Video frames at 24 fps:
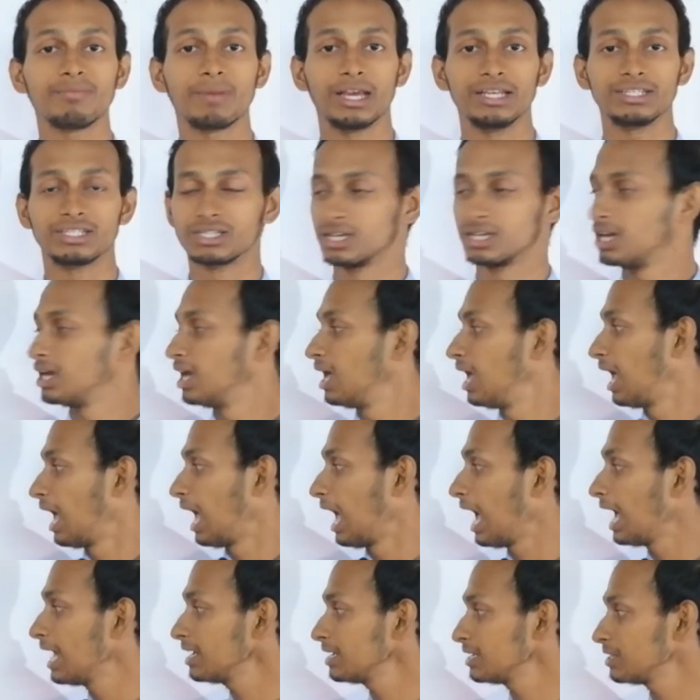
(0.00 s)
image.
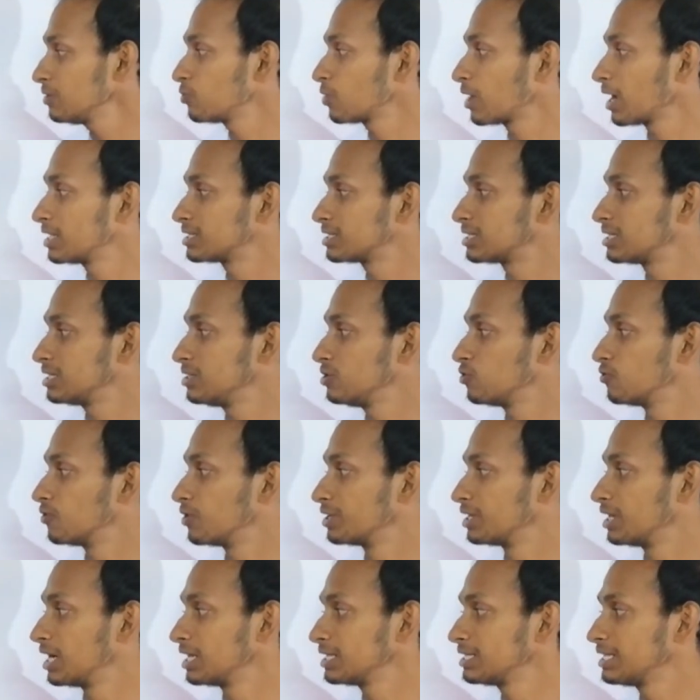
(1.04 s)
And you can see over
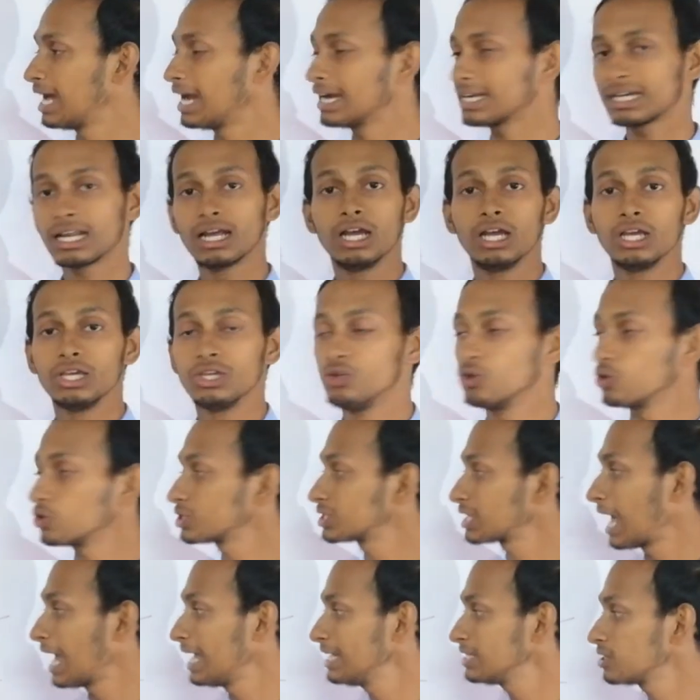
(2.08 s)
here that your
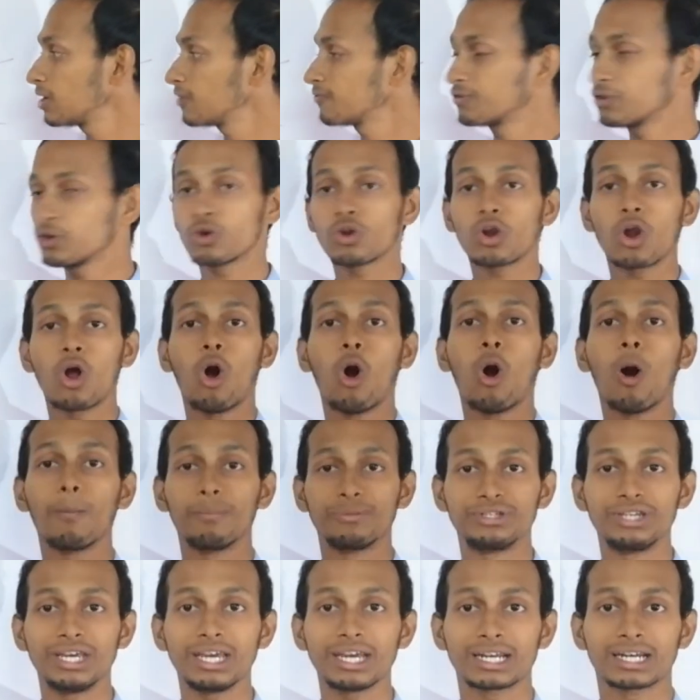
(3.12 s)
size of your
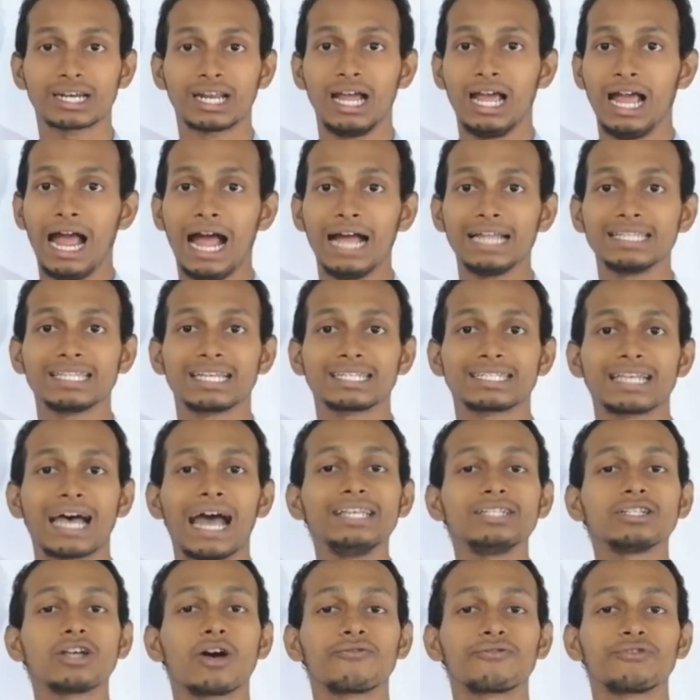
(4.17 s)
object and the
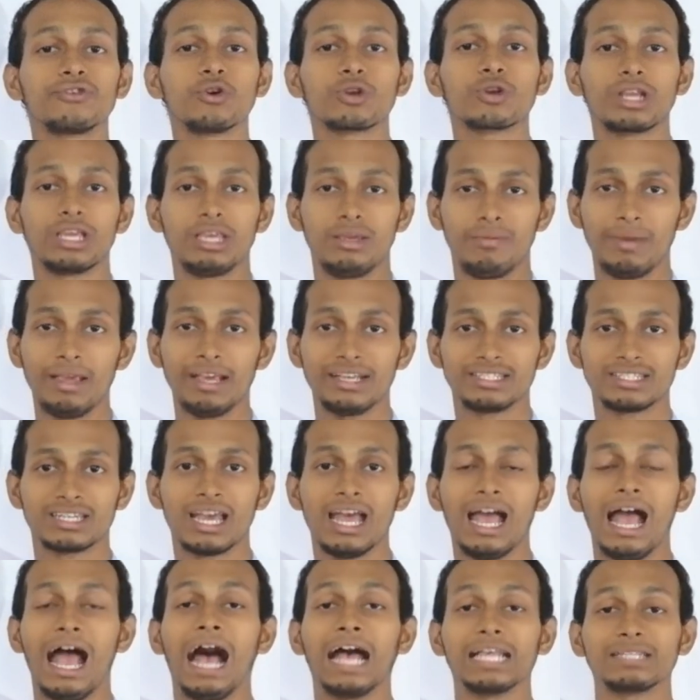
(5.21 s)
size of your
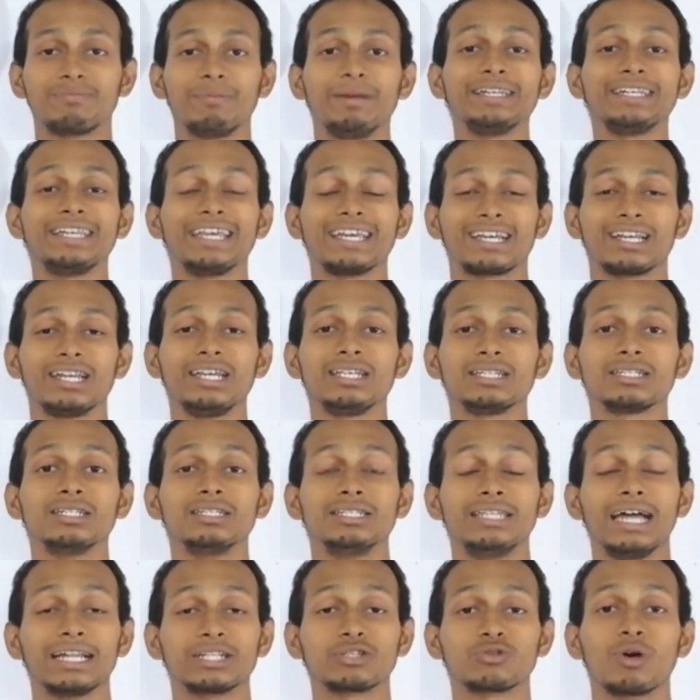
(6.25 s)
image has been
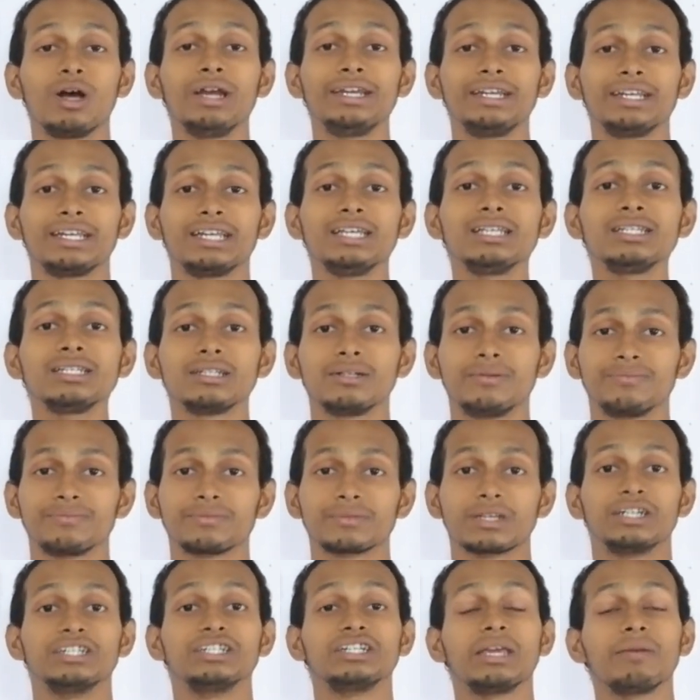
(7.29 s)
decreased. That's why it is
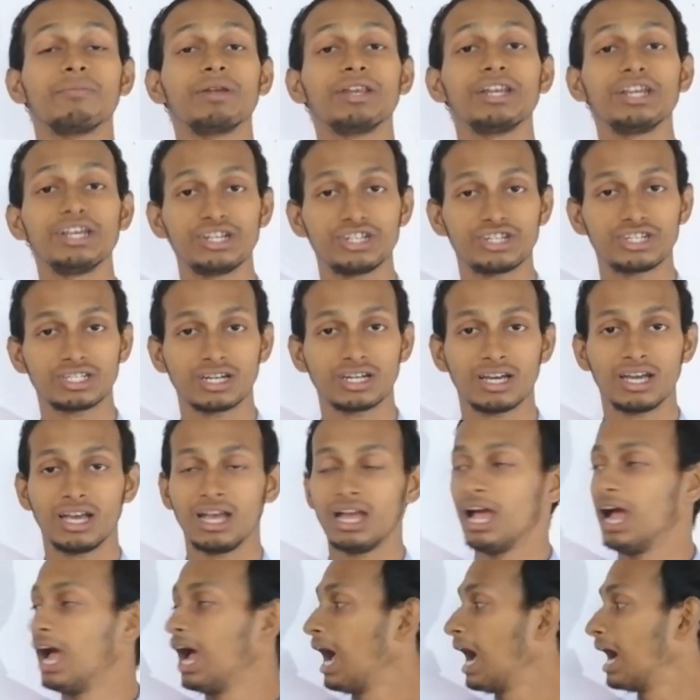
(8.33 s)
diminished.
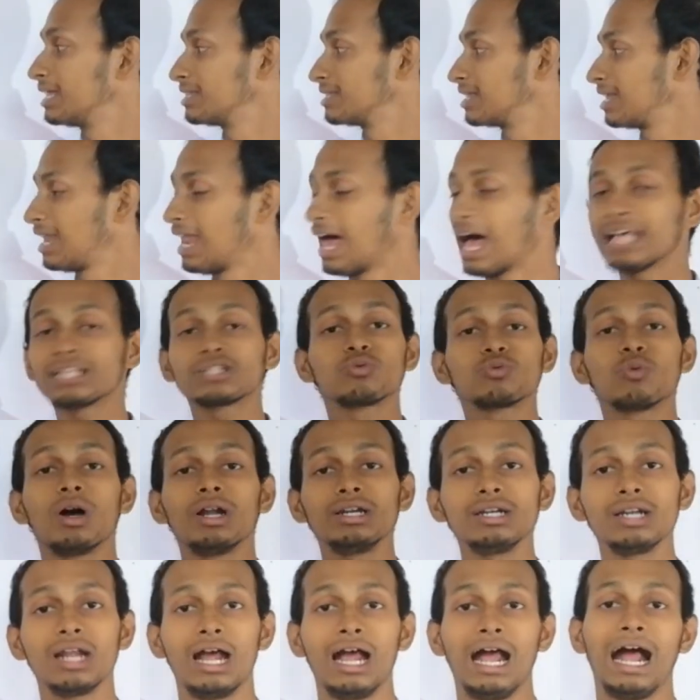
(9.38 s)
And the last
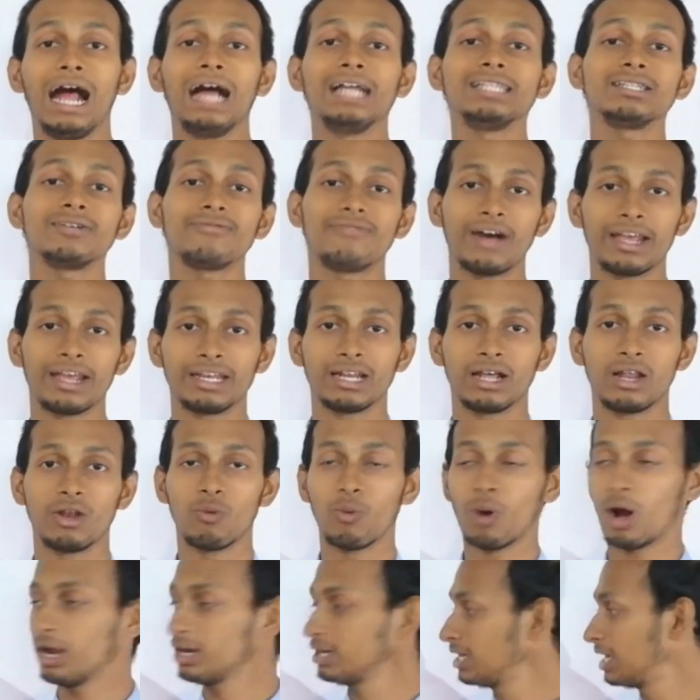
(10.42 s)
one and the final
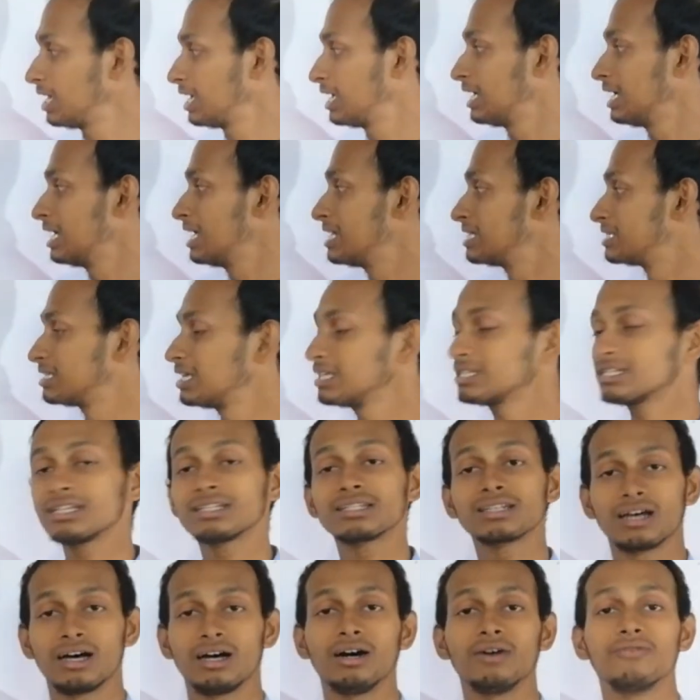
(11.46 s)
one, this
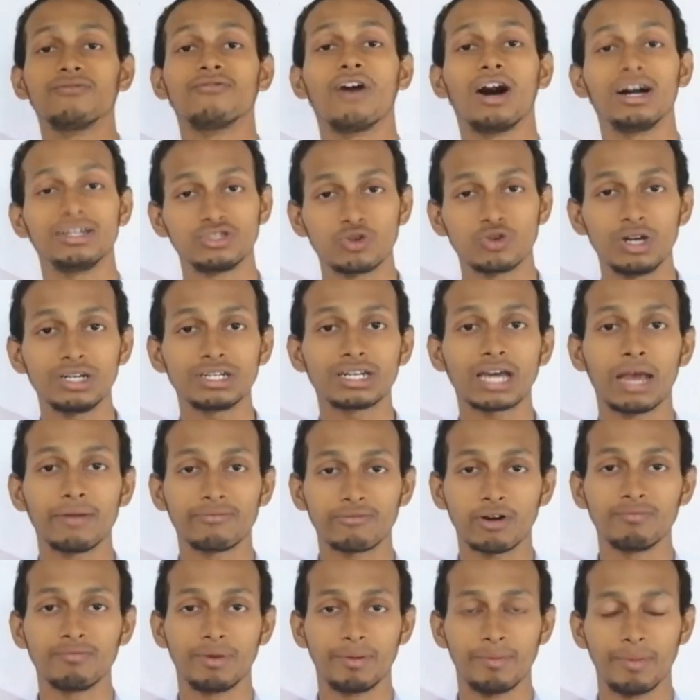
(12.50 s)
is a virtual
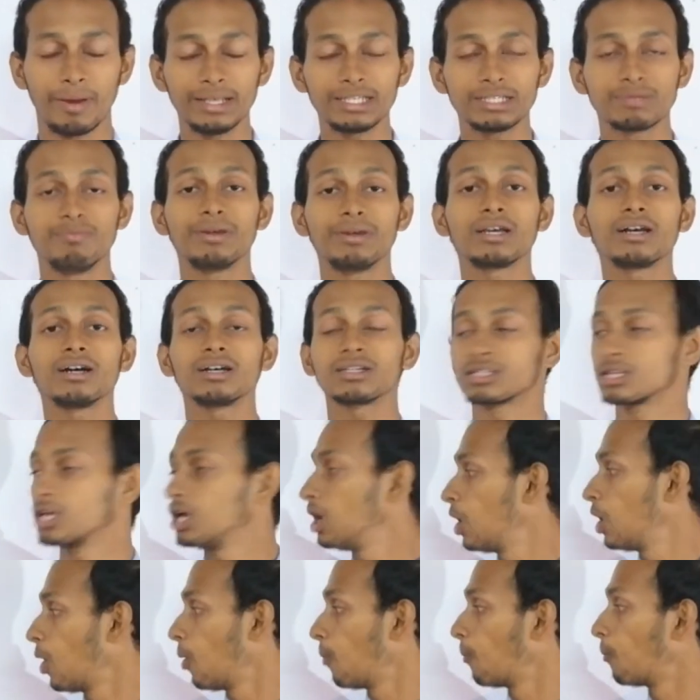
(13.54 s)
type of image because
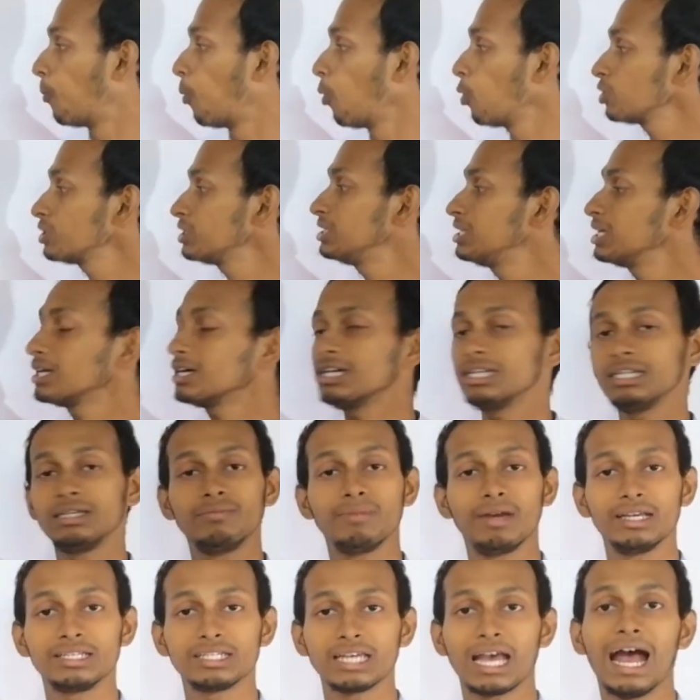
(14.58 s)
both the
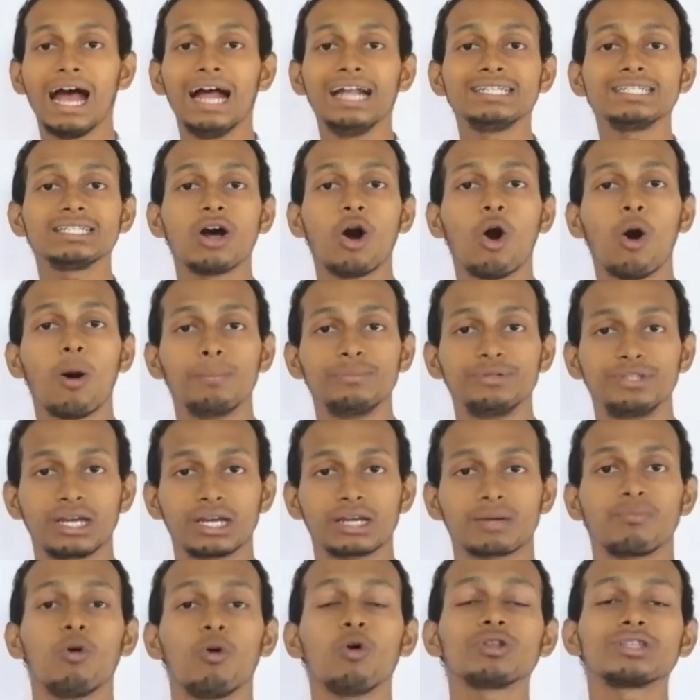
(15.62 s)
image and the
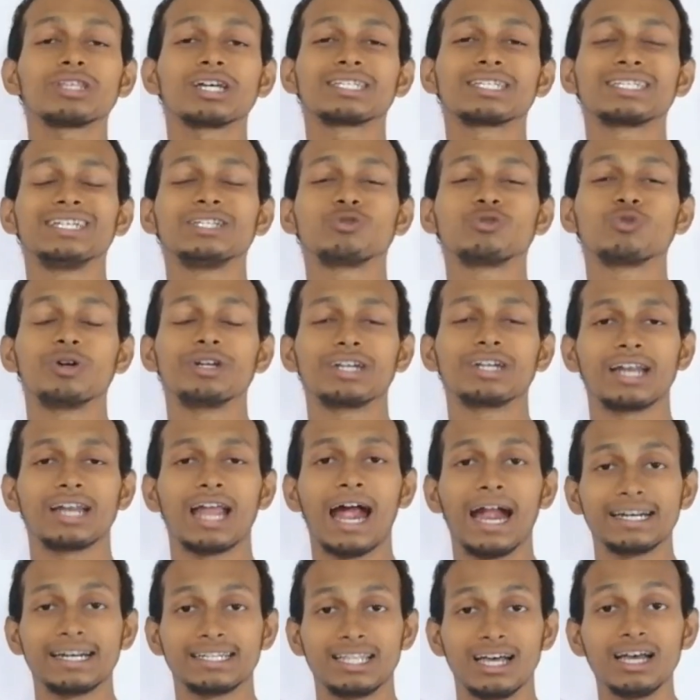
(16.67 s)
object both are situated
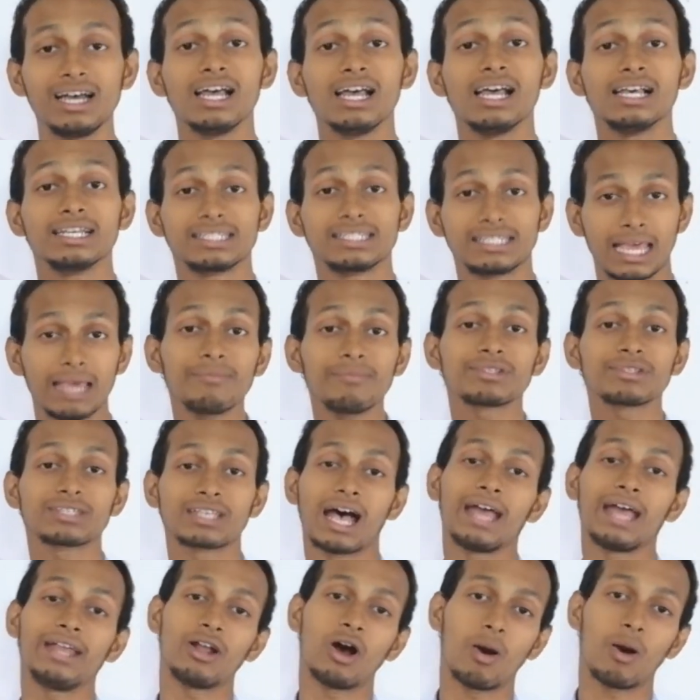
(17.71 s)
at the same
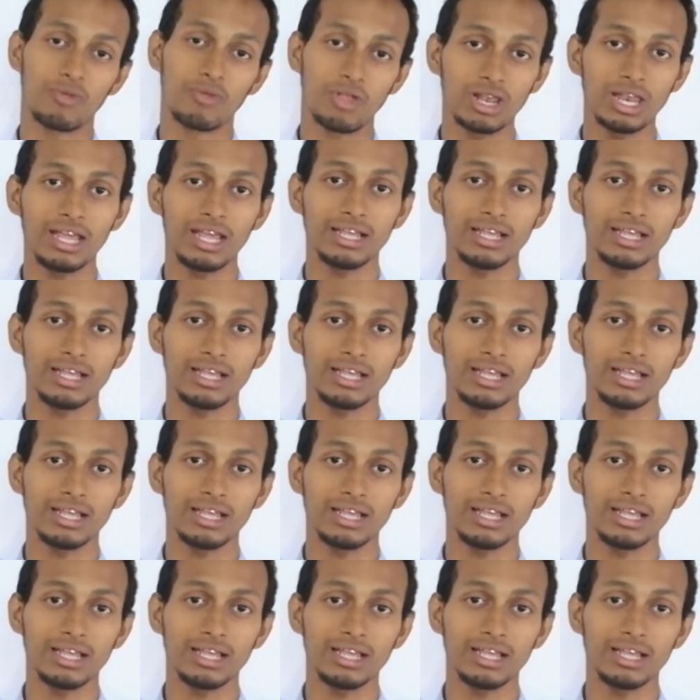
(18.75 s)
side of the